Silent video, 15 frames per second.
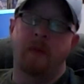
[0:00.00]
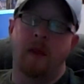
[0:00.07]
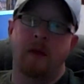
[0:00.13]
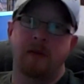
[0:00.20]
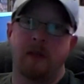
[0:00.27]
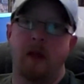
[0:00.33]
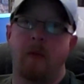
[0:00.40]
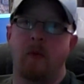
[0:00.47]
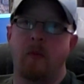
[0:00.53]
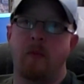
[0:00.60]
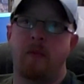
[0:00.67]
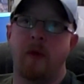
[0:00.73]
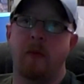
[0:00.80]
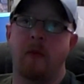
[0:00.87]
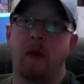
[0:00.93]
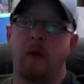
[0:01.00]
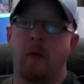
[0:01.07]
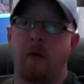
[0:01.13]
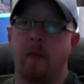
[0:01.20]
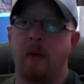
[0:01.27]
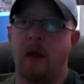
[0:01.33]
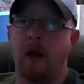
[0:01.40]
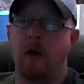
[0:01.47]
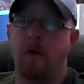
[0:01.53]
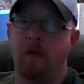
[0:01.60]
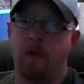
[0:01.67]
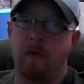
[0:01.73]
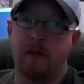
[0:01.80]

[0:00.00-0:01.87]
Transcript: There's a couple people I want to meet over at